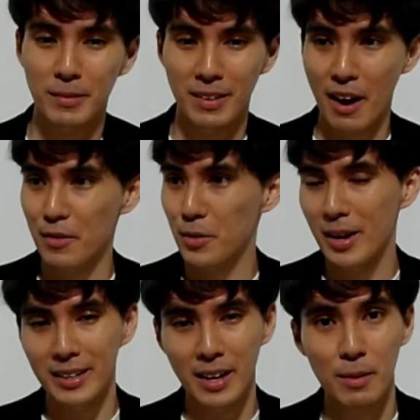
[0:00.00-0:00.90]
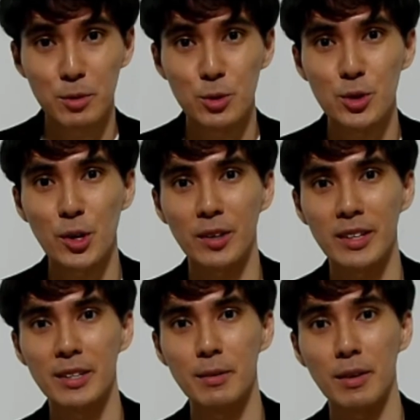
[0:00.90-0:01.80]
Hi, everyone. I'm Juncheong
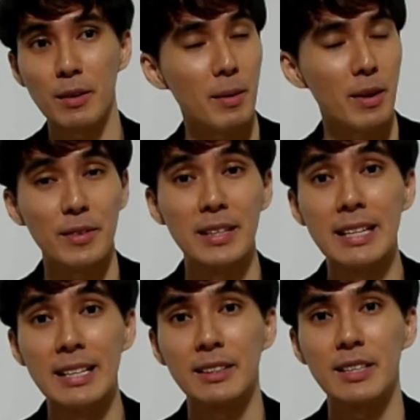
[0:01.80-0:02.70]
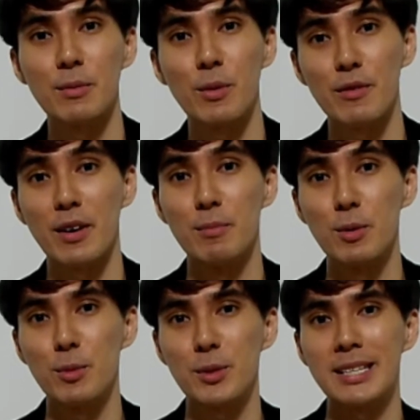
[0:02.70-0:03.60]
here, part of the dealing team with
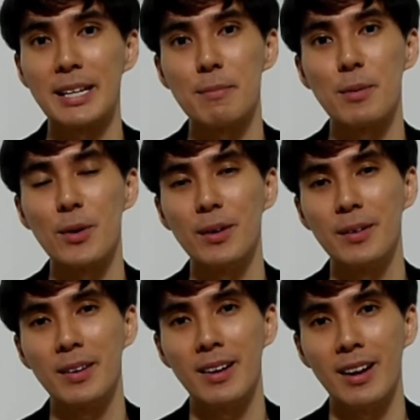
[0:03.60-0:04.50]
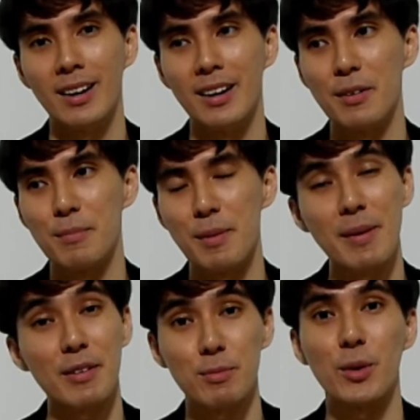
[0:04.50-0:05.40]
moomoo Singapore. Maybe
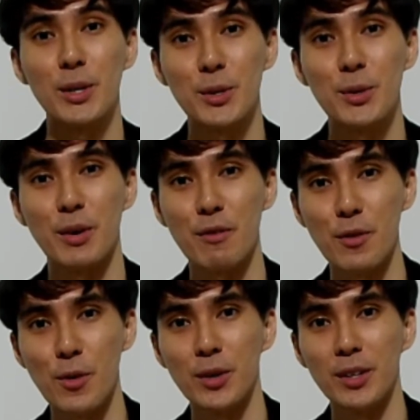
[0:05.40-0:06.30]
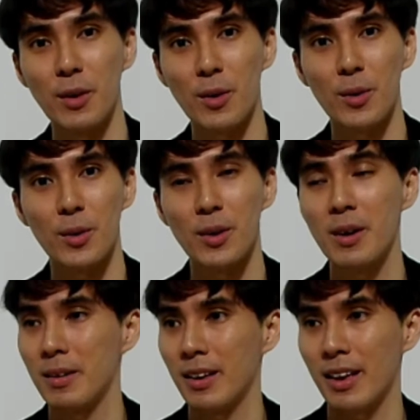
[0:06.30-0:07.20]
I've spoken to you on the phone or
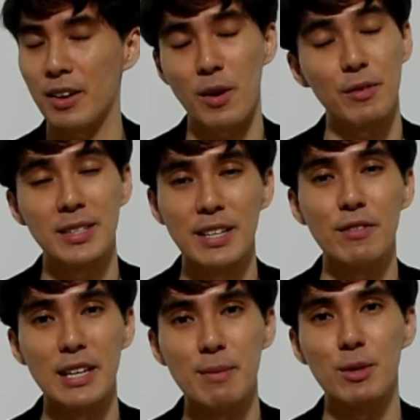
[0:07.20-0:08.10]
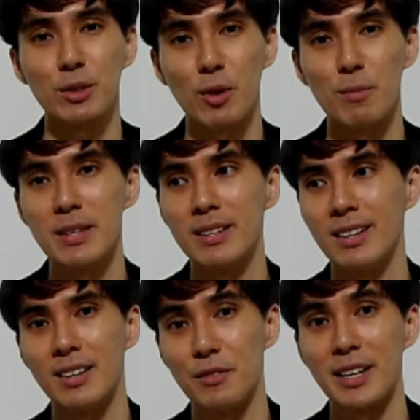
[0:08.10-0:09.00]
you have received emails from me.
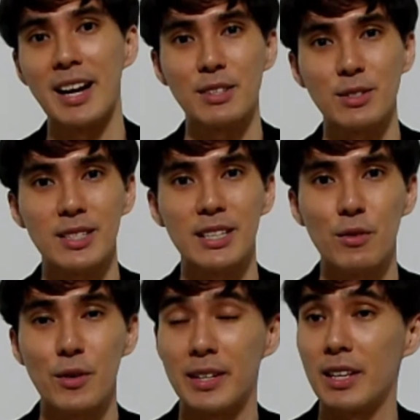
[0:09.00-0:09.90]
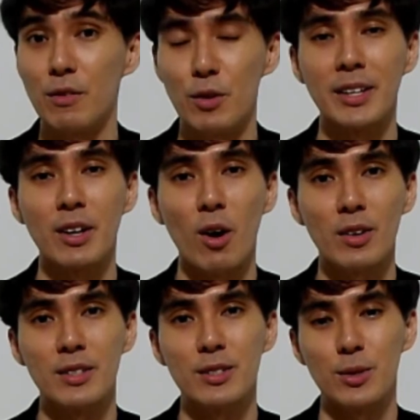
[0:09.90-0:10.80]
Very nice to see you if you're in the
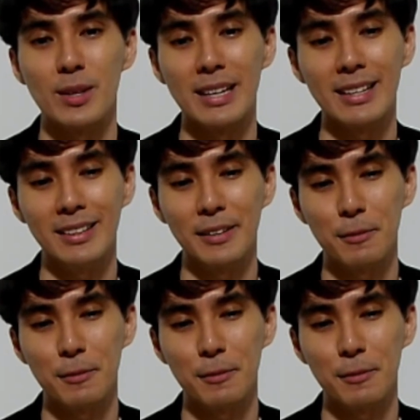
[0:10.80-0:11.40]
audience today.